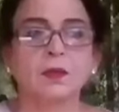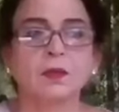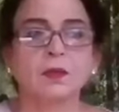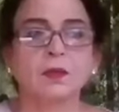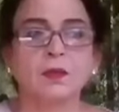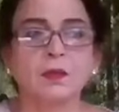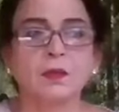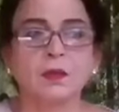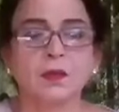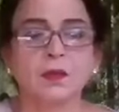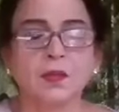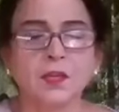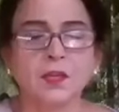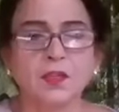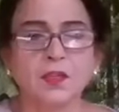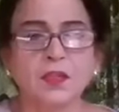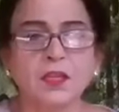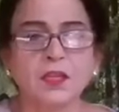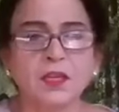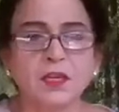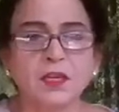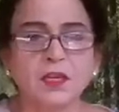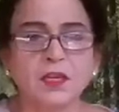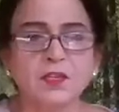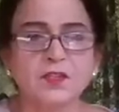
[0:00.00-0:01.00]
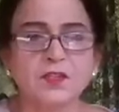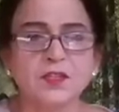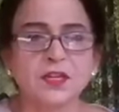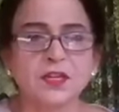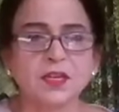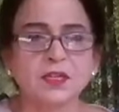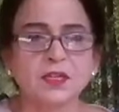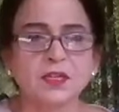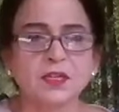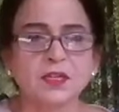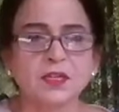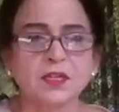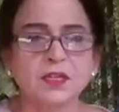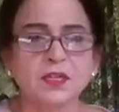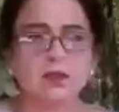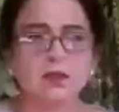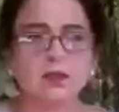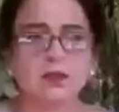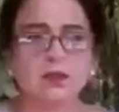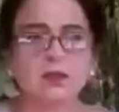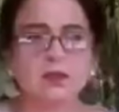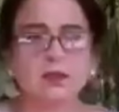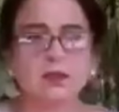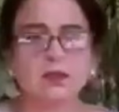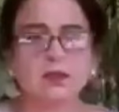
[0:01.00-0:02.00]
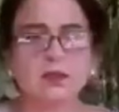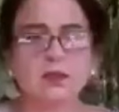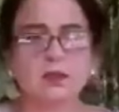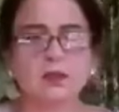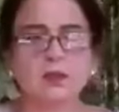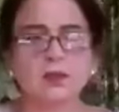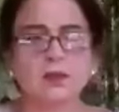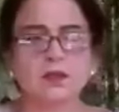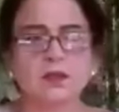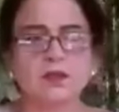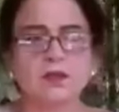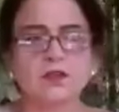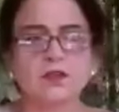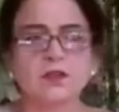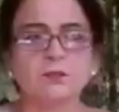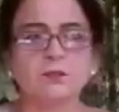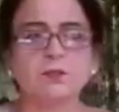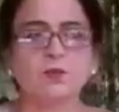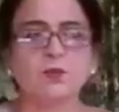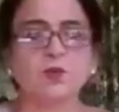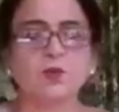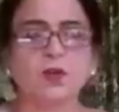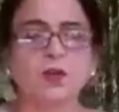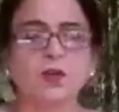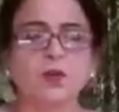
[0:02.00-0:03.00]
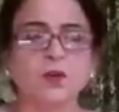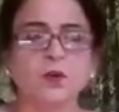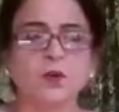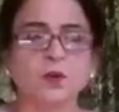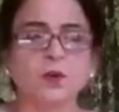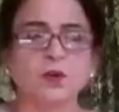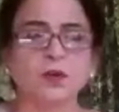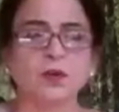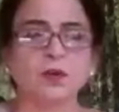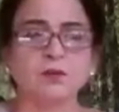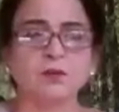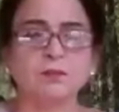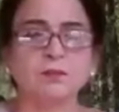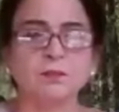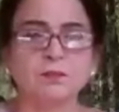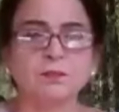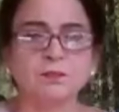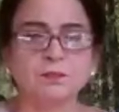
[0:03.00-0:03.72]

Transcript: In Hindi, it says Sampuran Yoga.